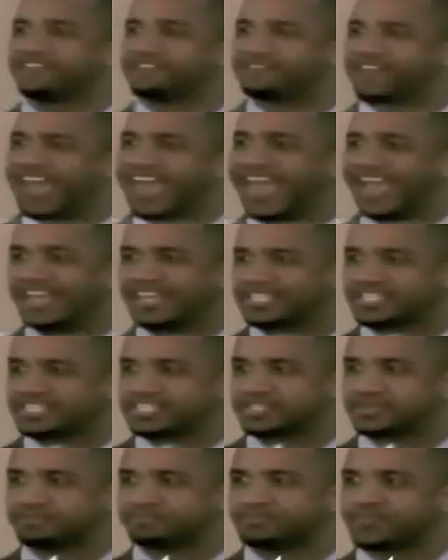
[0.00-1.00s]
speakers do
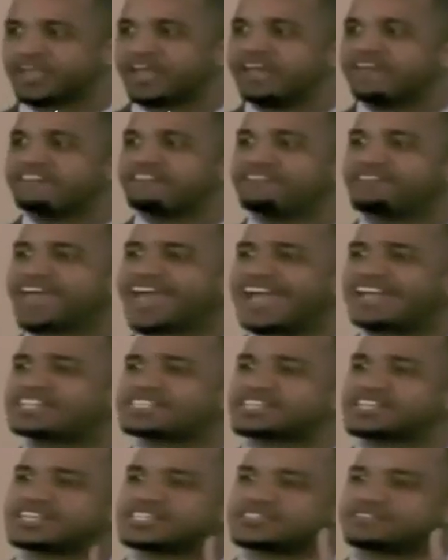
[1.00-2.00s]
one of two things
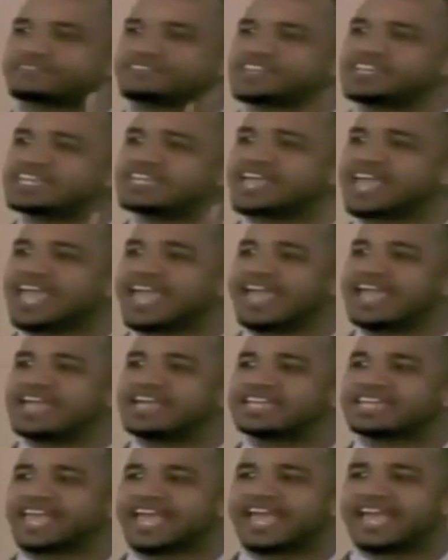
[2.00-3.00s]
when it comes to
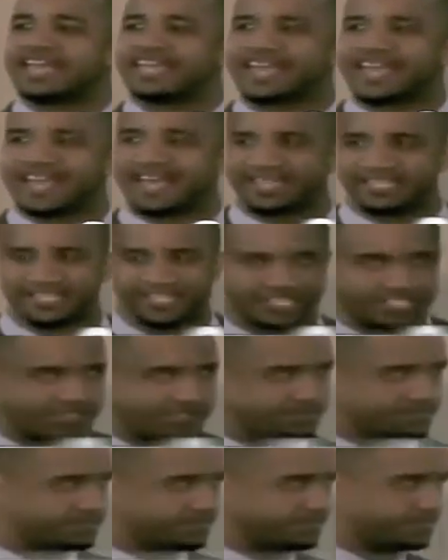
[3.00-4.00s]
using the stage.
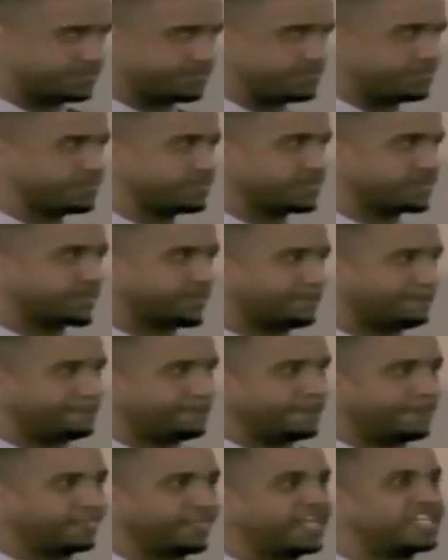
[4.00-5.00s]
Either they
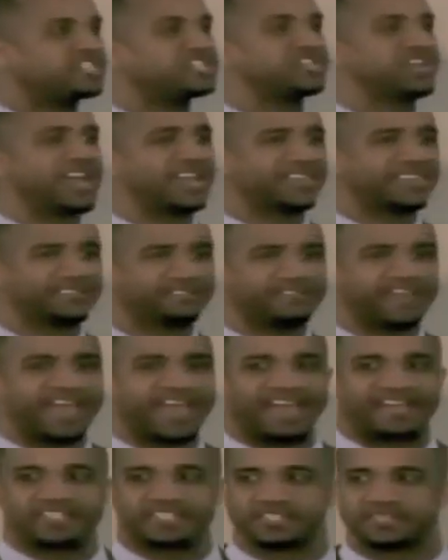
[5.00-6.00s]
stand completely still
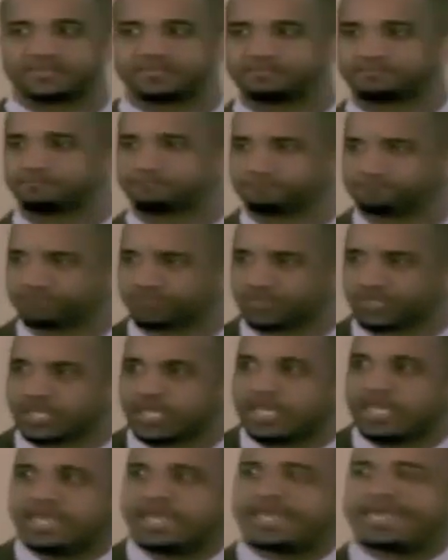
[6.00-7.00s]
most of the time, or
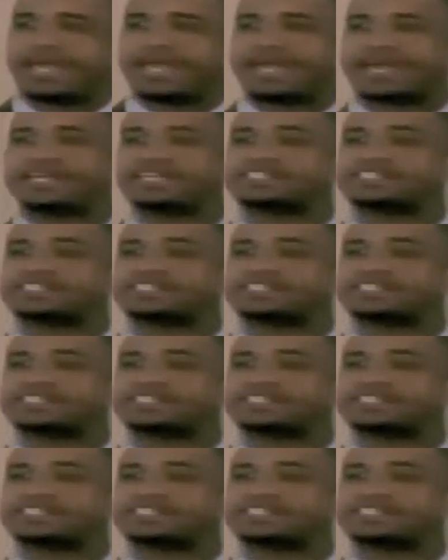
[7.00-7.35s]
they pace